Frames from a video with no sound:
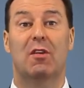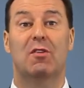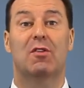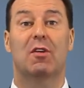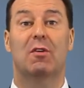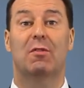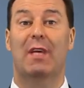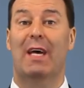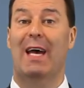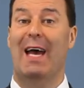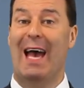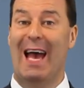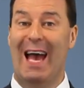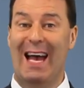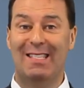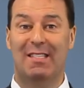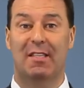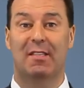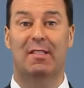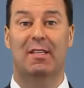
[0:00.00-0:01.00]
so that
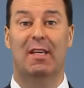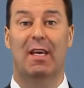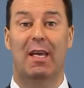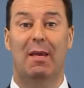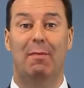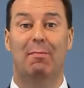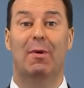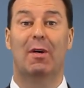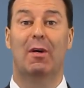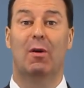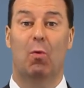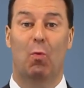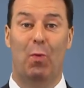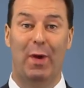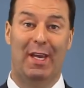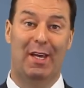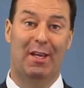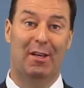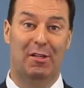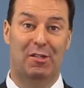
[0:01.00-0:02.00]
as a team,
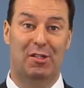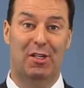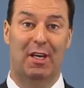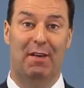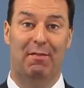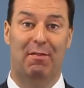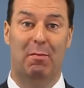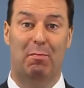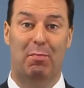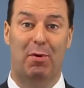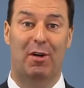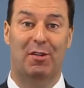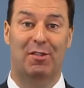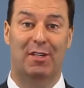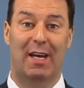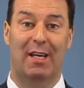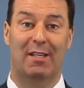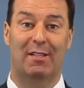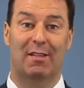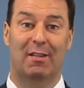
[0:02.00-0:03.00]
we can achieve the
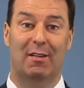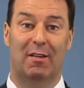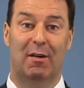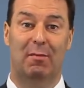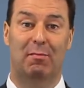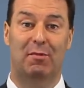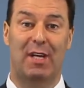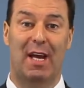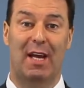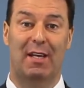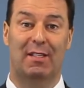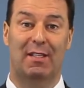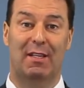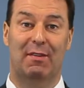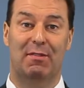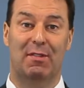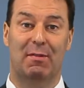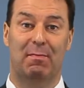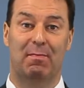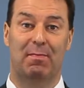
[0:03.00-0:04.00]
project
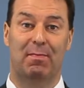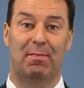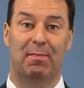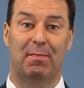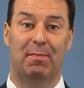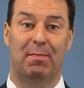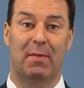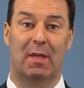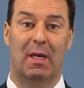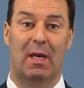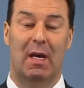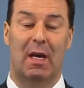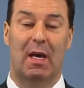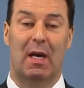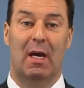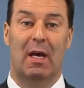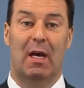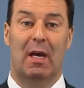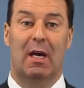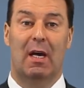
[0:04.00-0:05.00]
objectives.
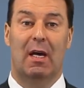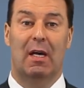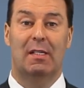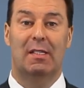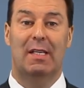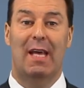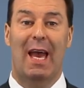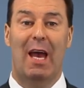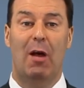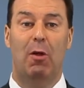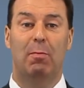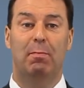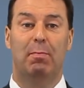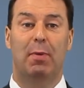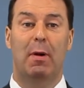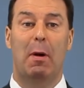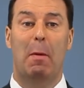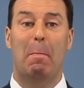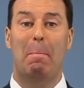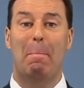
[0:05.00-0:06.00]
To help
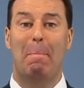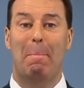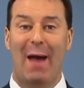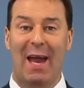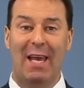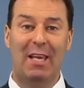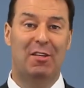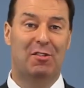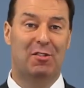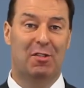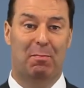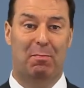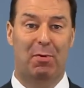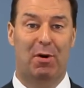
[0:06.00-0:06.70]
manage the